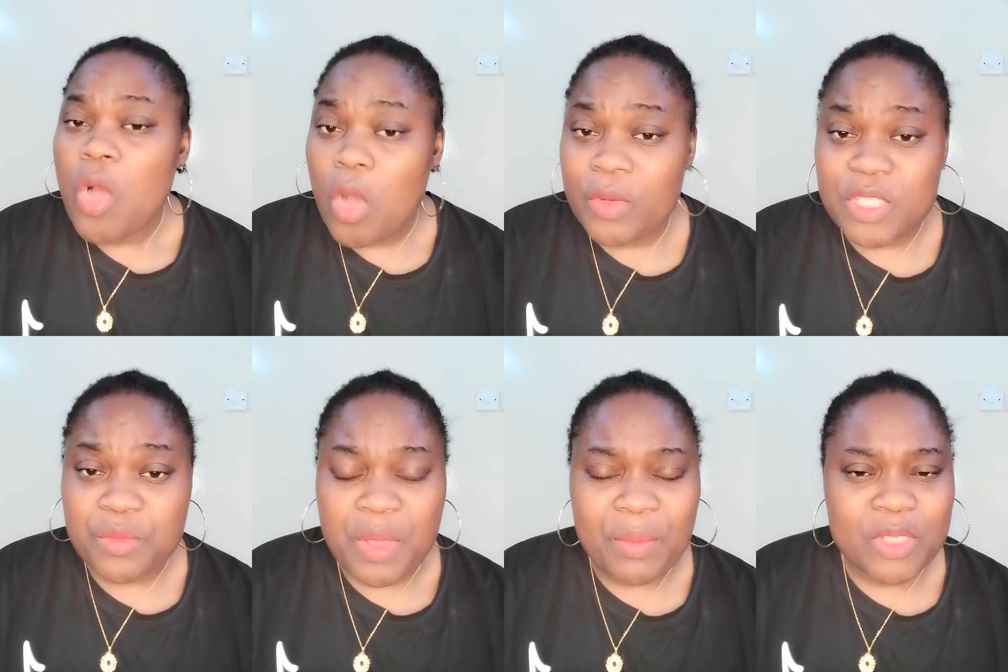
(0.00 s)
Always
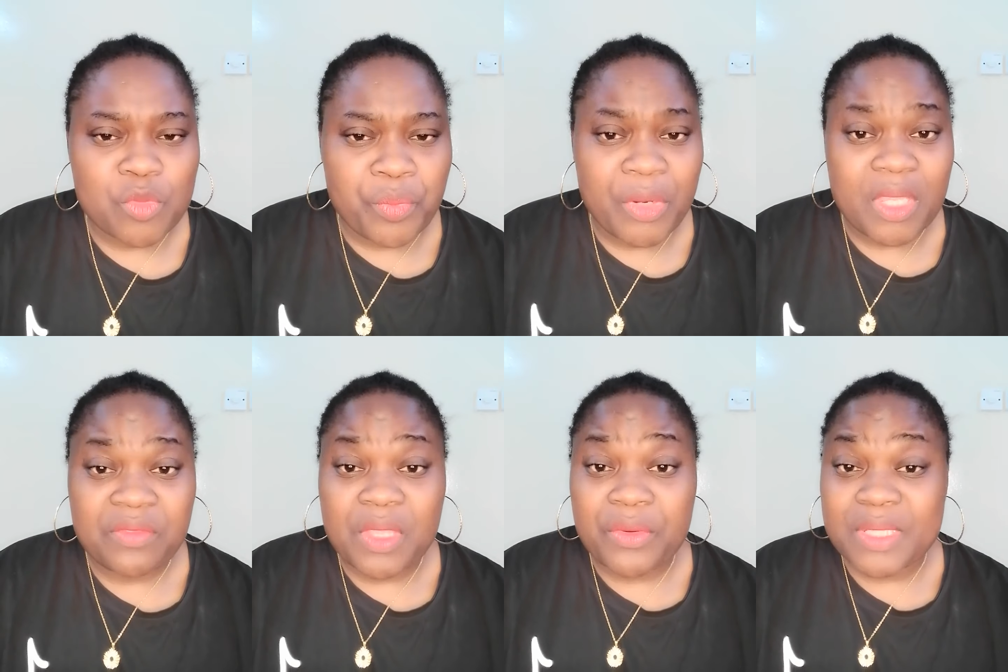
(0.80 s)
remember to pray
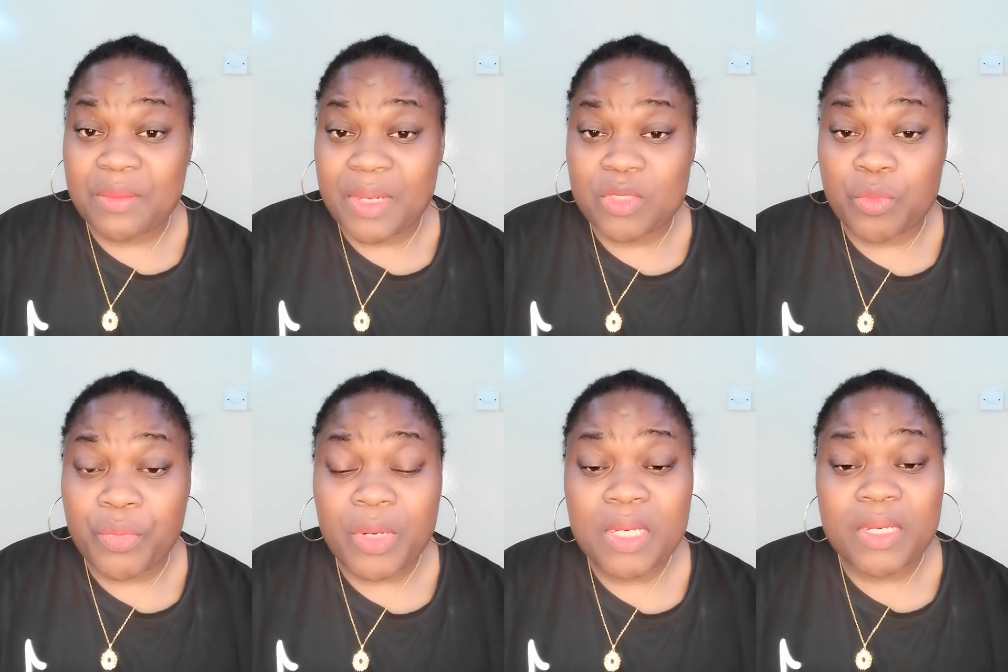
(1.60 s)
if there is a man to
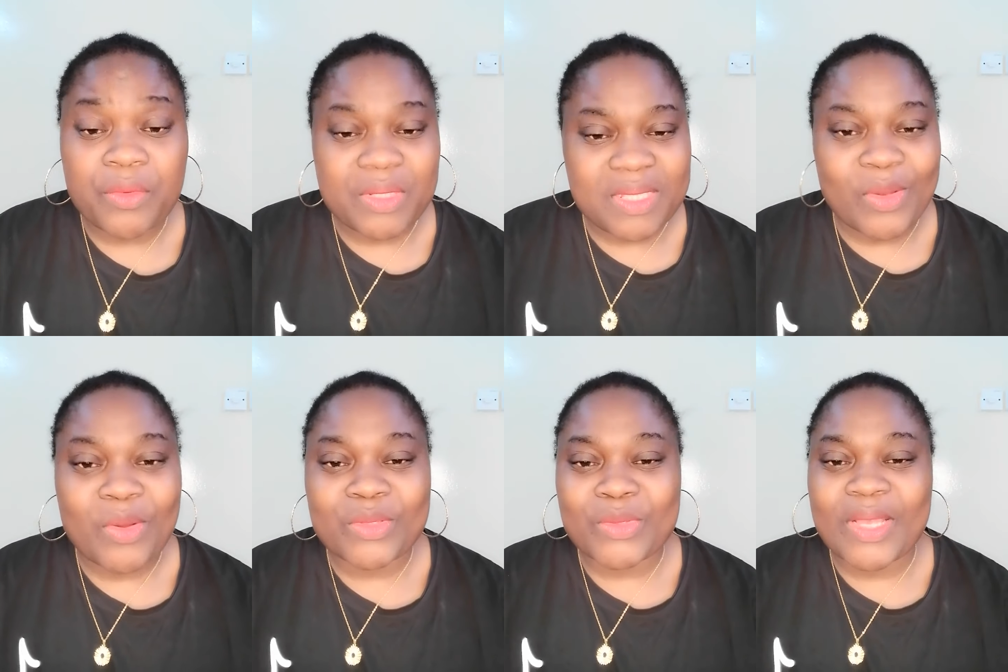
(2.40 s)
pray, there is a
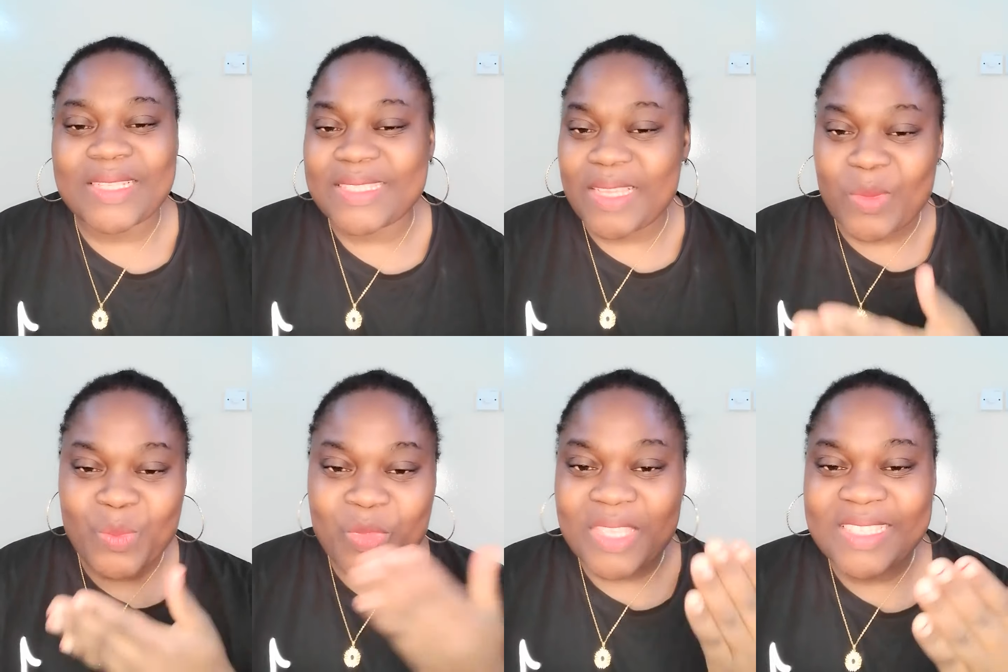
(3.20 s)
God to answer.
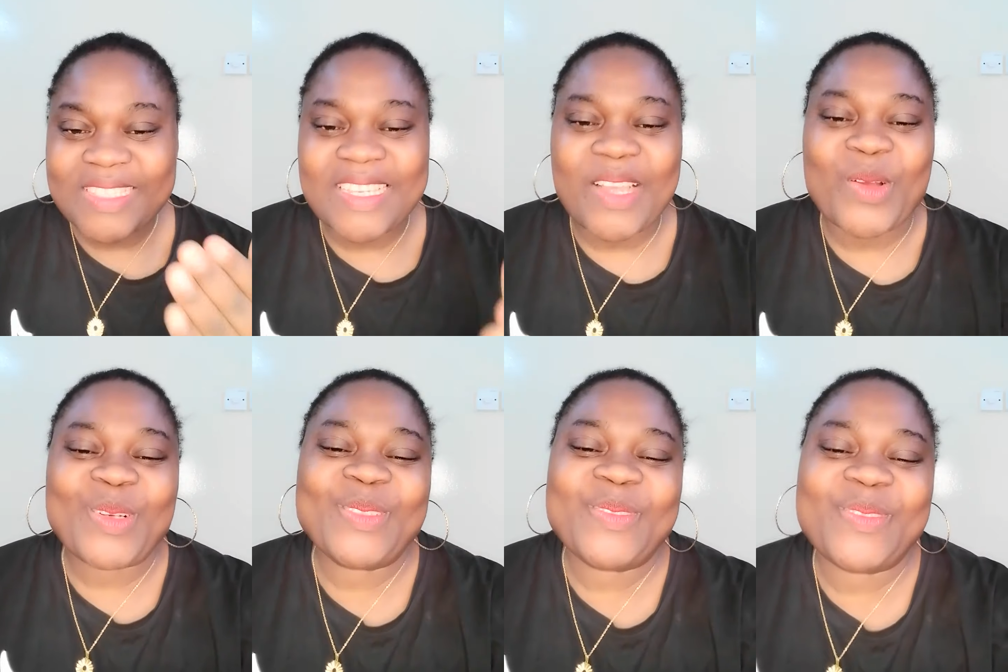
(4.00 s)
Ciao.